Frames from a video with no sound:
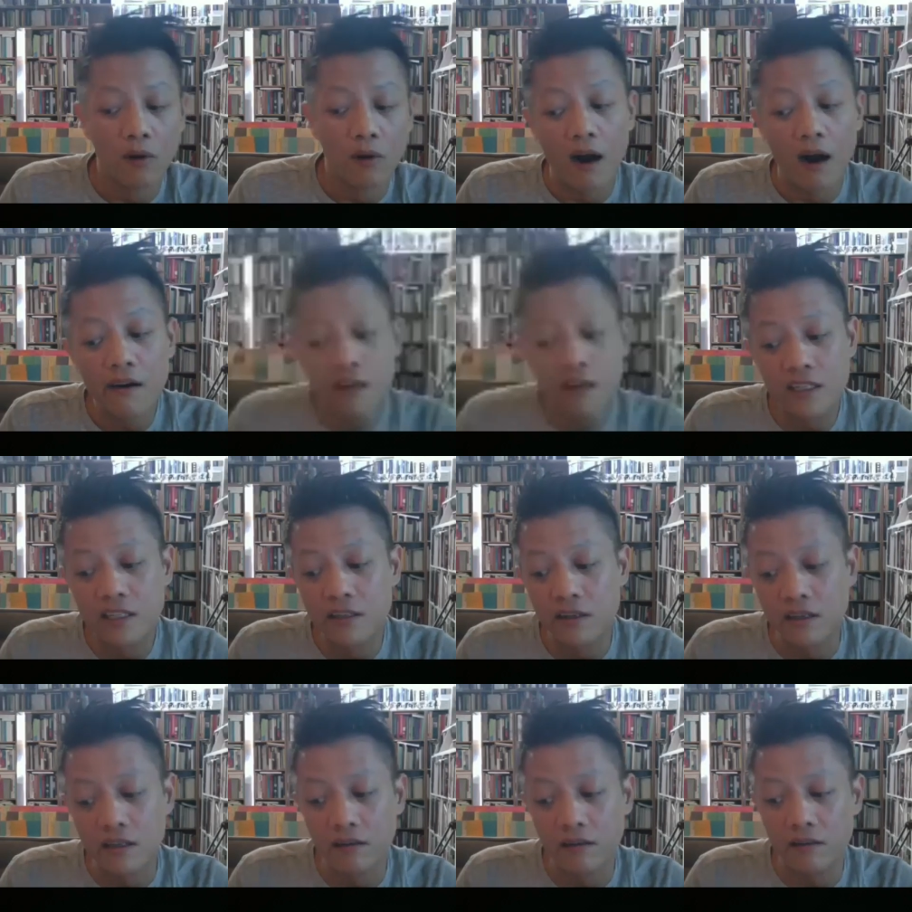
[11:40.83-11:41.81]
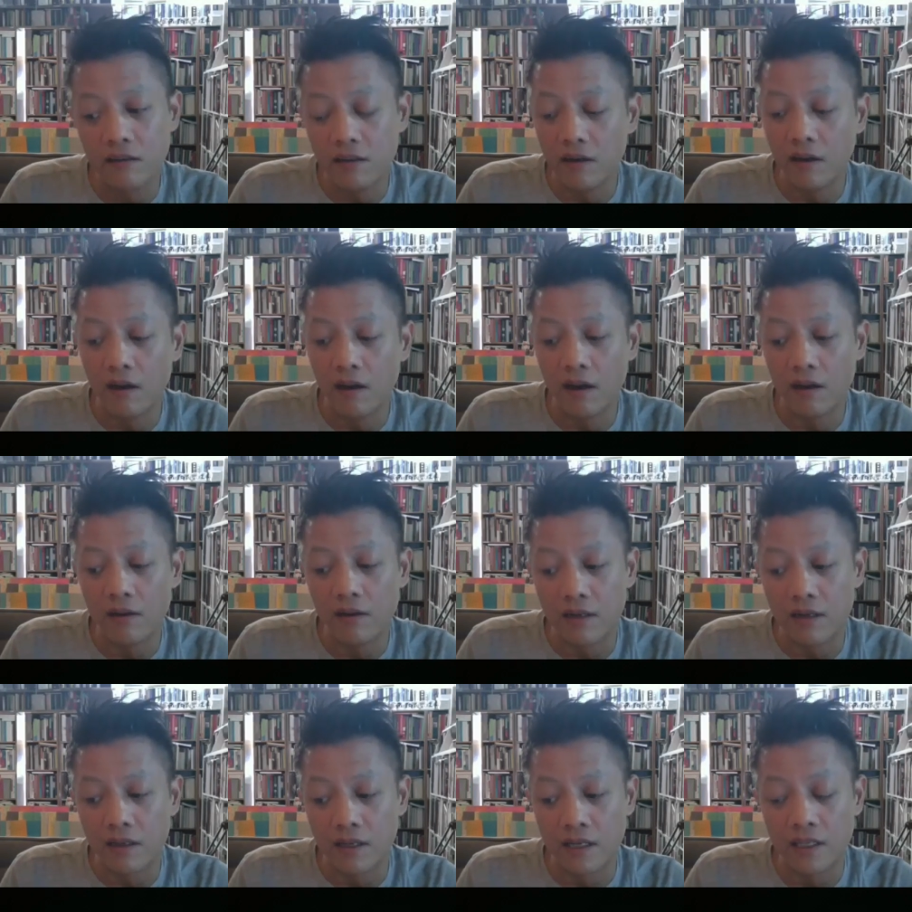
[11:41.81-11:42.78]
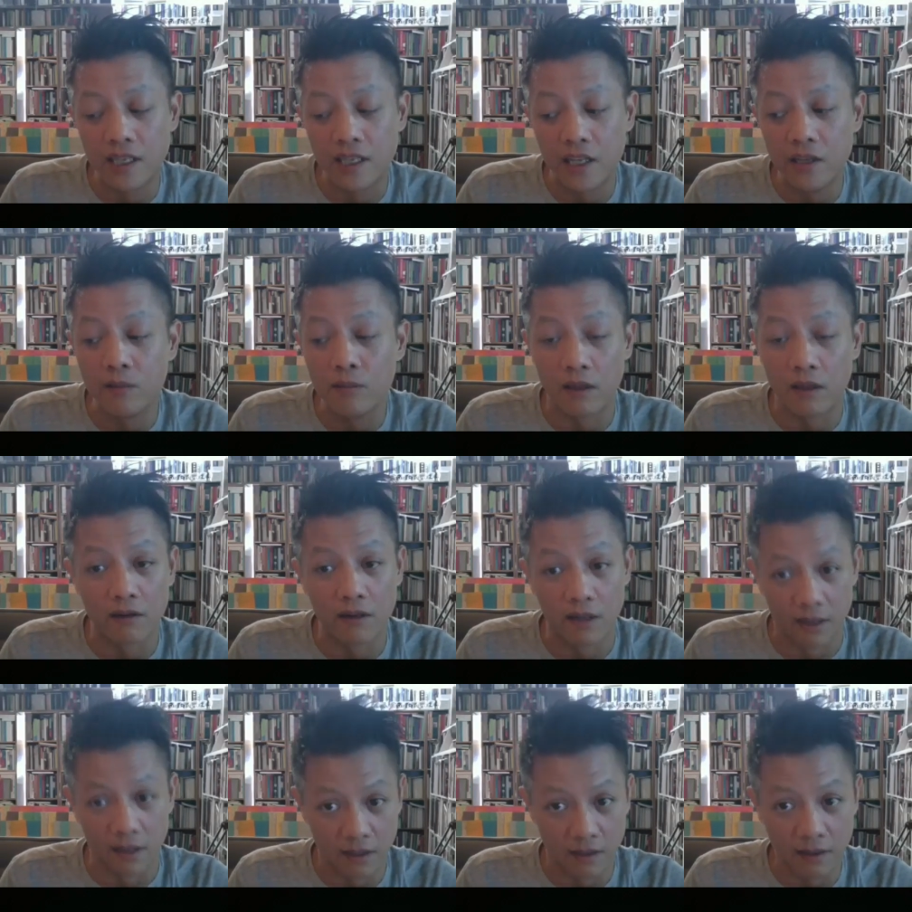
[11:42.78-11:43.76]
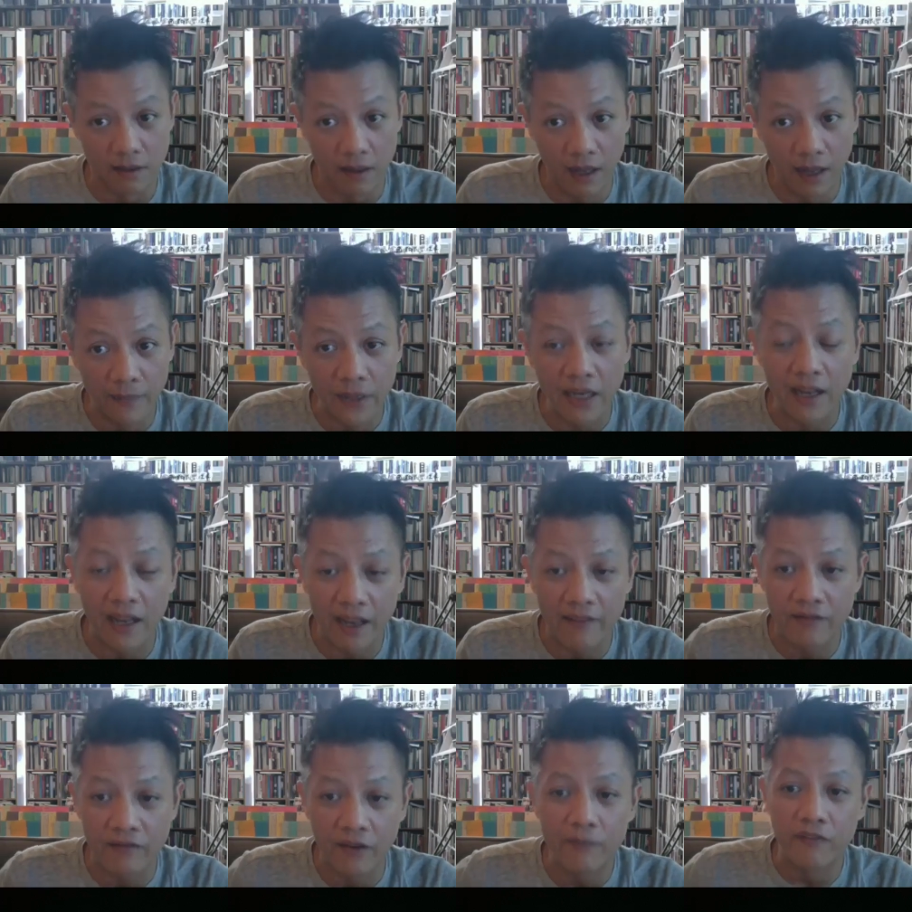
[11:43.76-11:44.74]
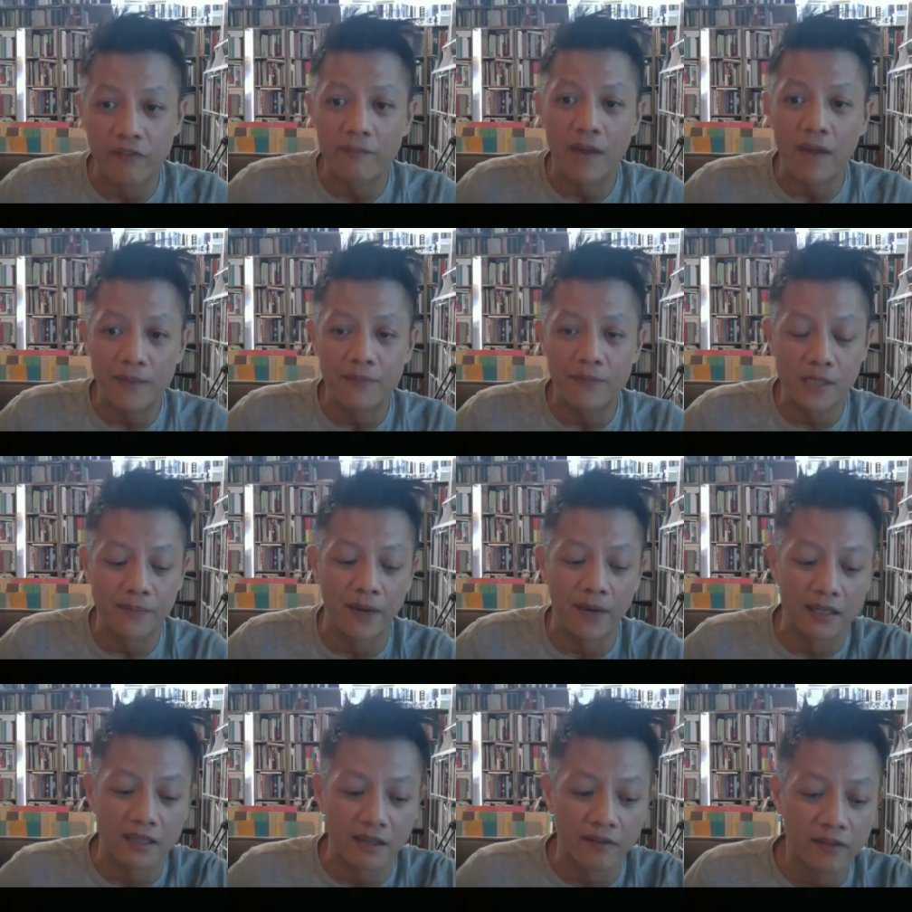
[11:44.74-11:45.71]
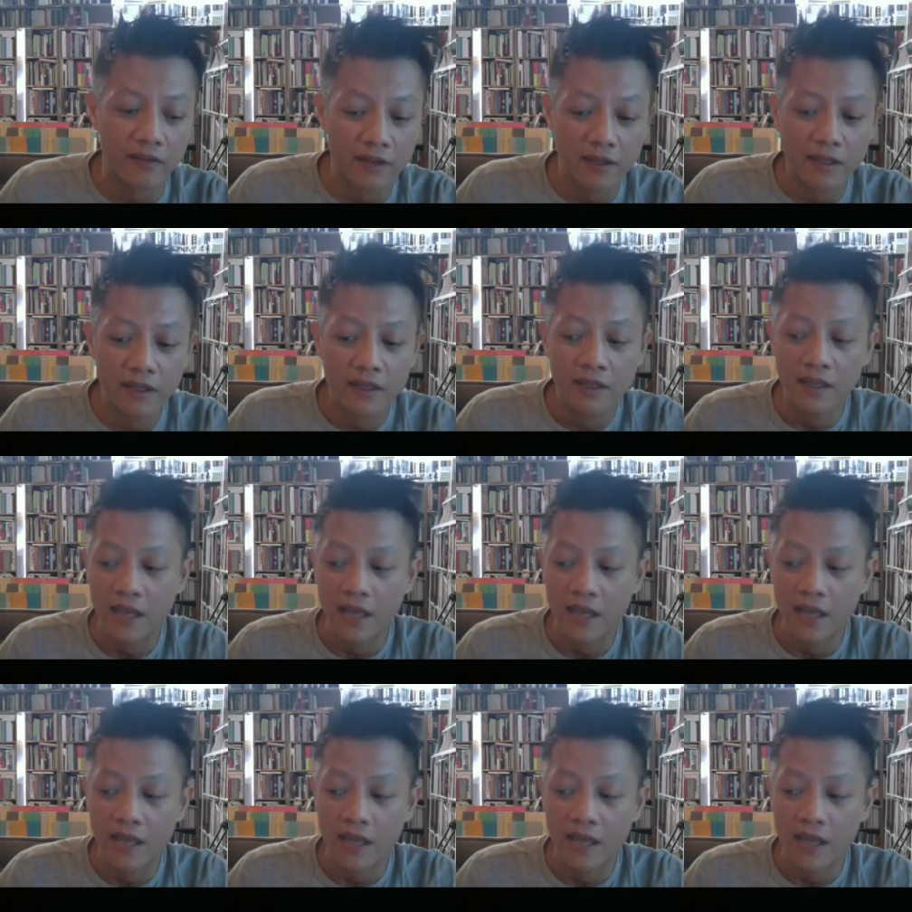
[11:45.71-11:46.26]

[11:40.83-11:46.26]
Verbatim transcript: artists should continue learning. I mean, eh, from from my perspective, okay.